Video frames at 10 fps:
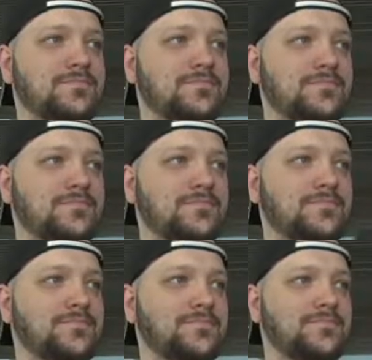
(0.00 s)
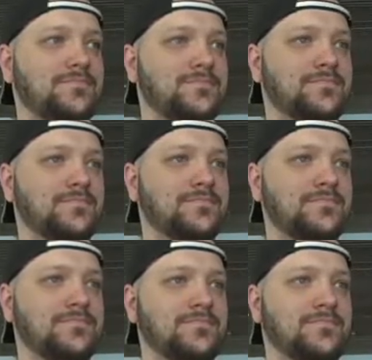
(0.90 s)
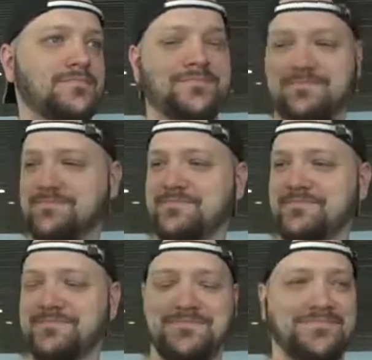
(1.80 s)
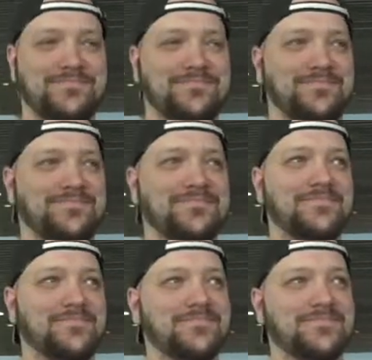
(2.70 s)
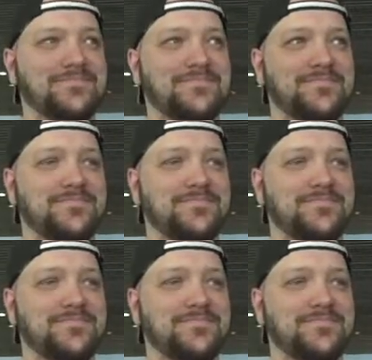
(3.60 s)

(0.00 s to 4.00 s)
(silent)